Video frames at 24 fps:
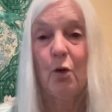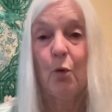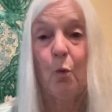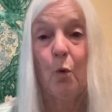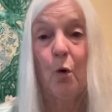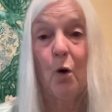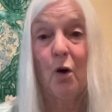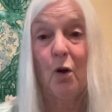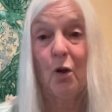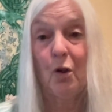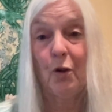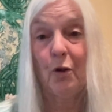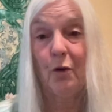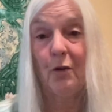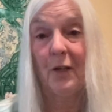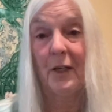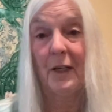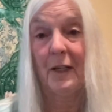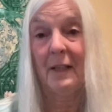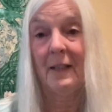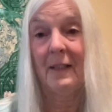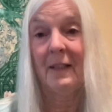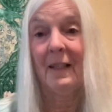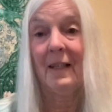world you're
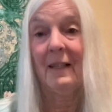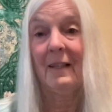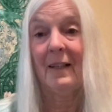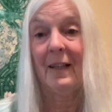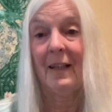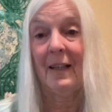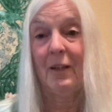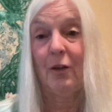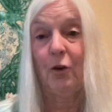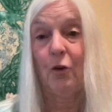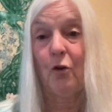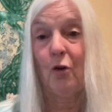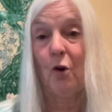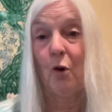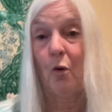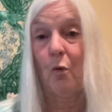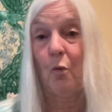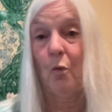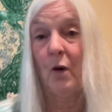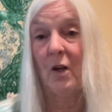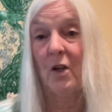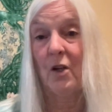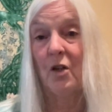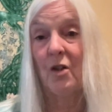in, and then you know
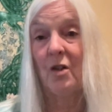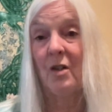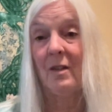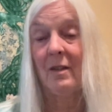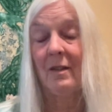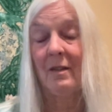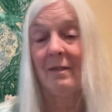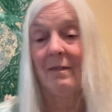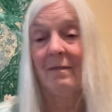which